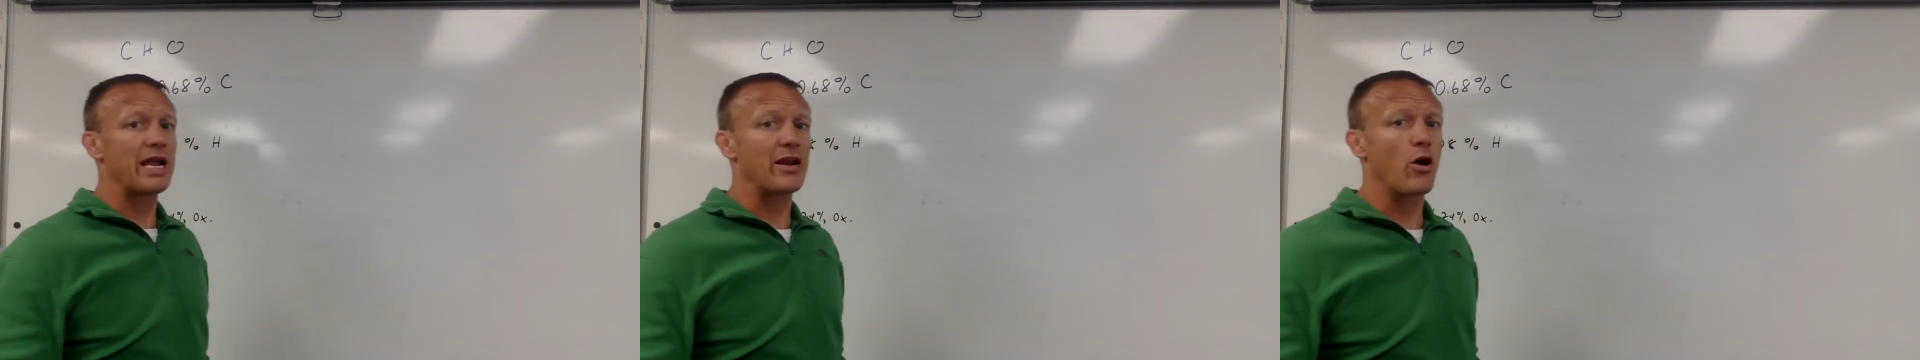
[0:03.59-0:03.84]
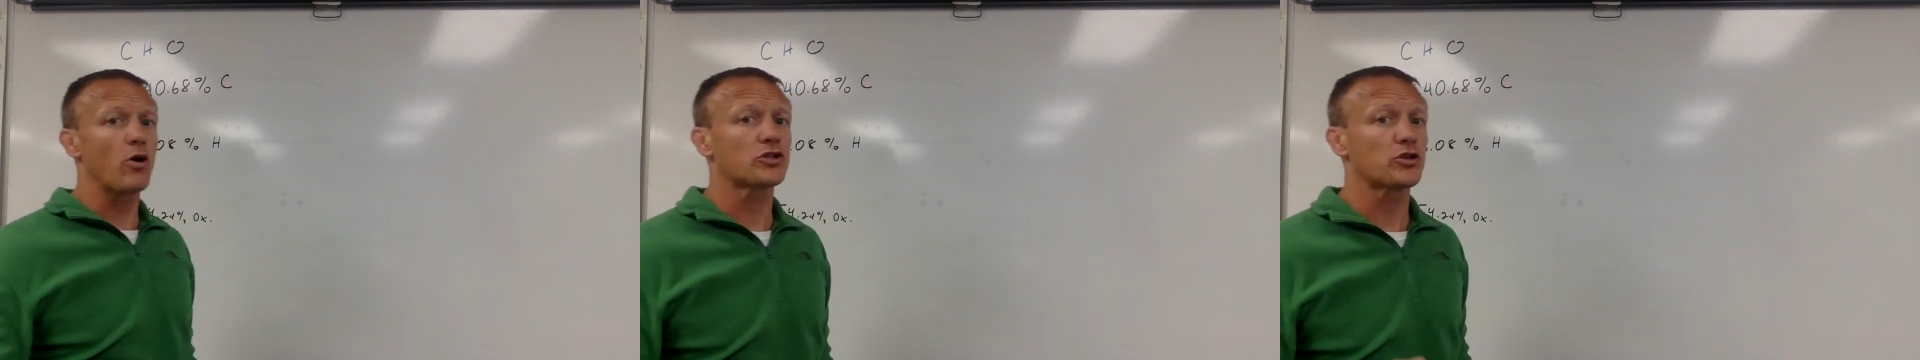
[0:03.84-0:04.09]
and
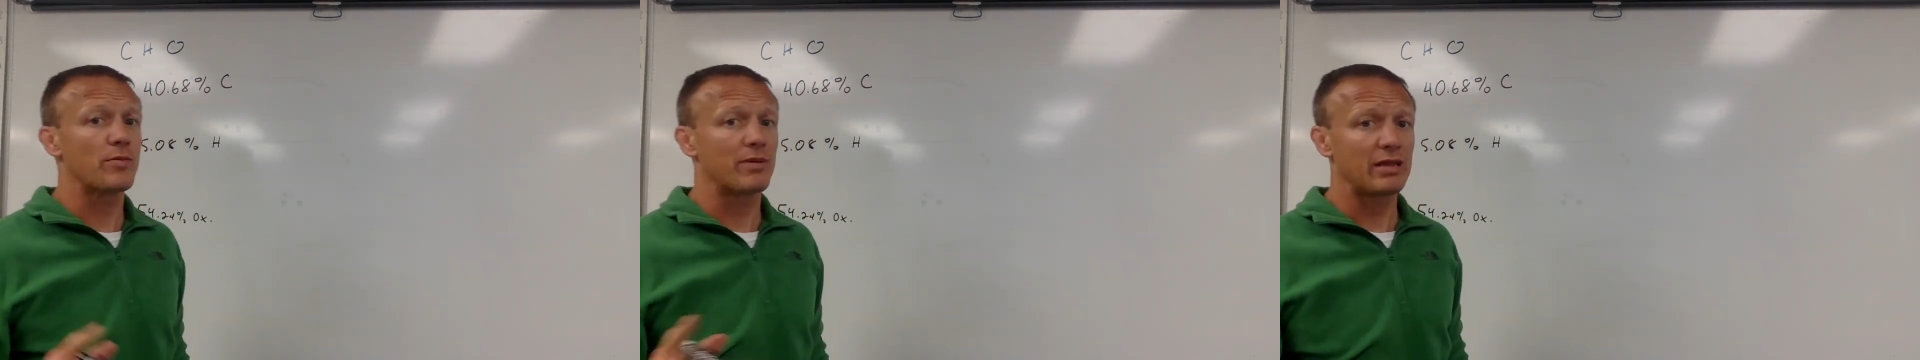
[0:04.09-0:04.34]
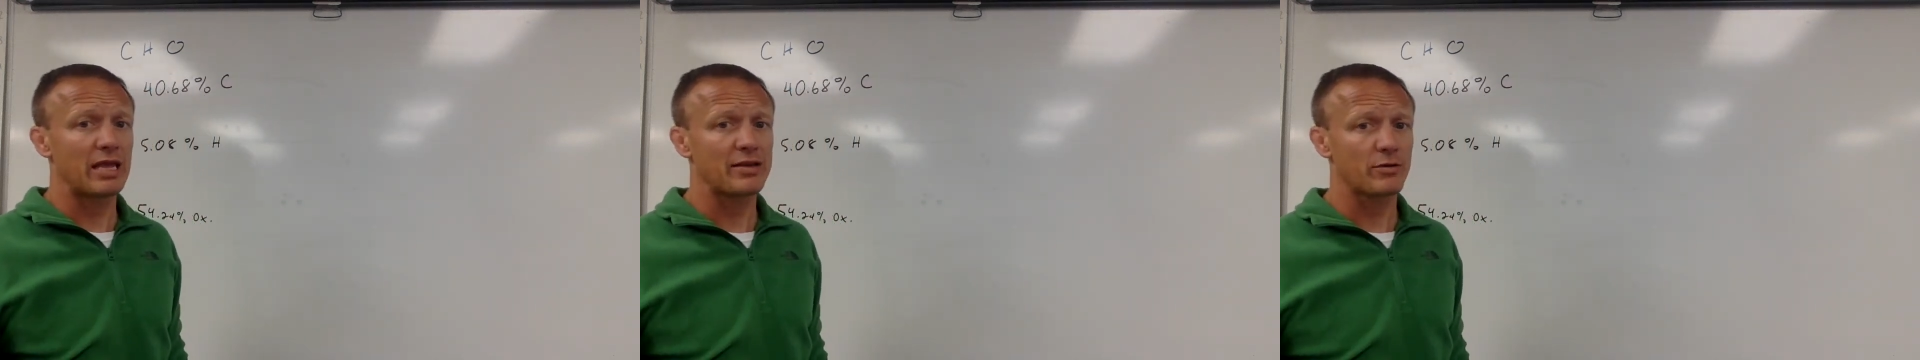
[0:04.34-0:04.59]
also a
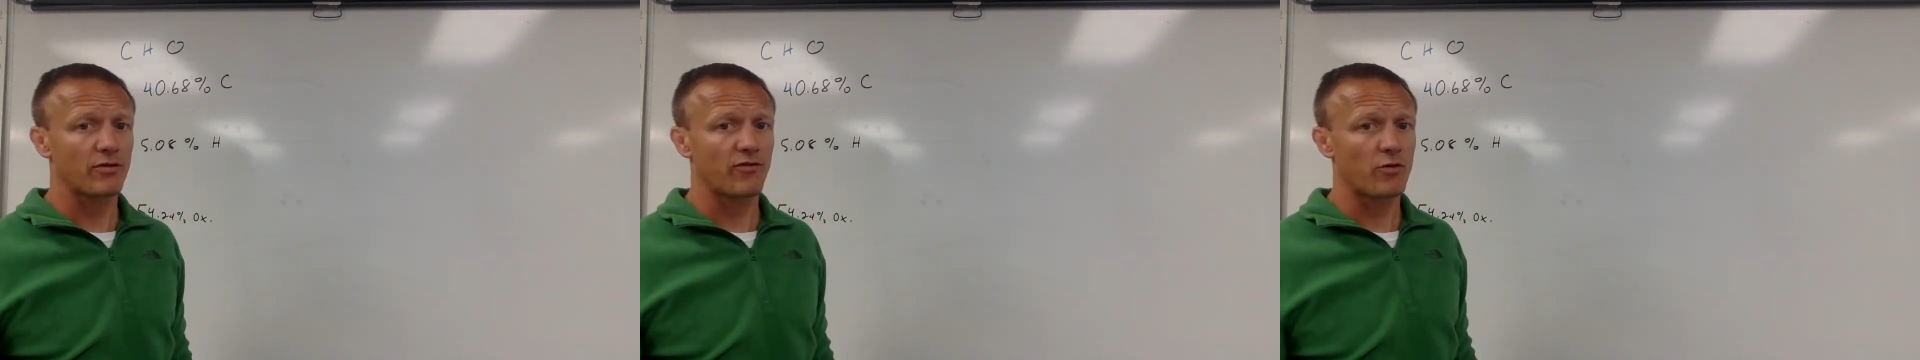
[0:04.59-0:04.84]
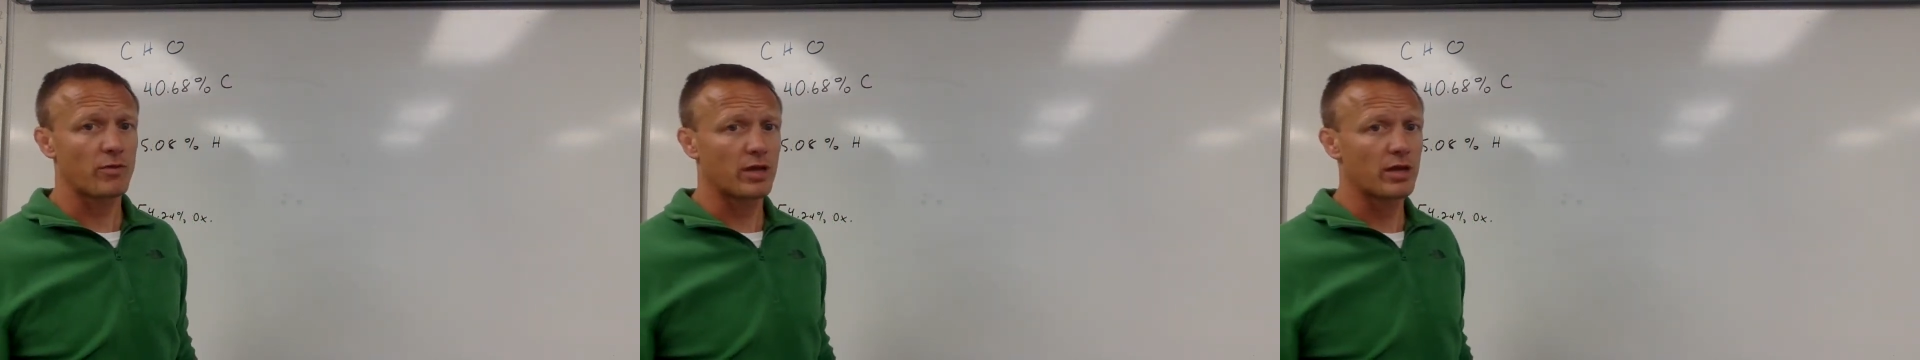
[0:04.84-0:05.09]
molecular
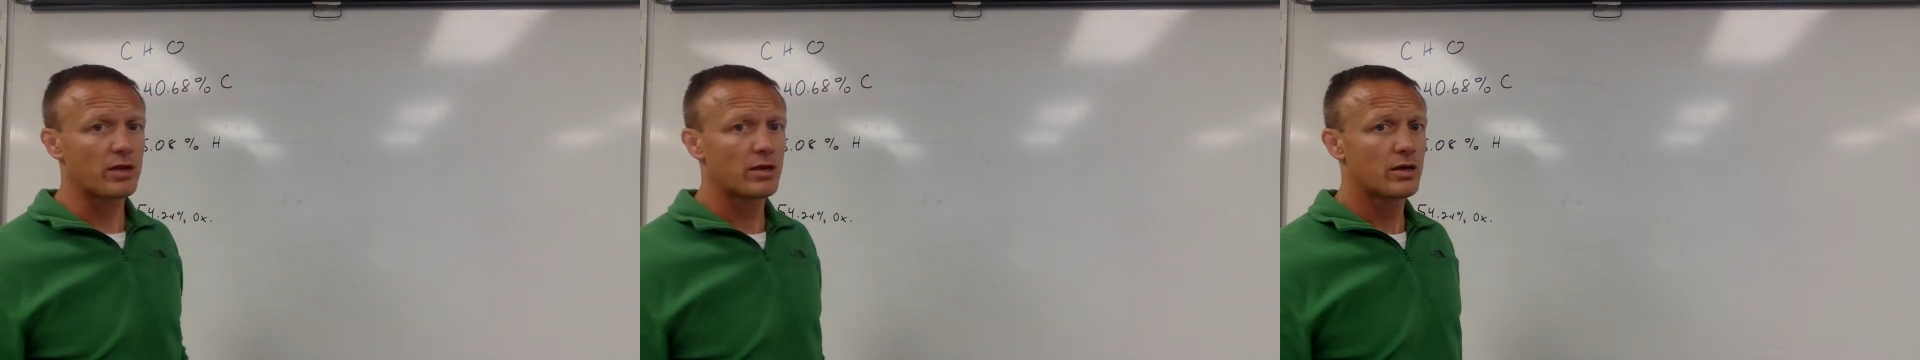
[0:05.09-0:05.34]
formula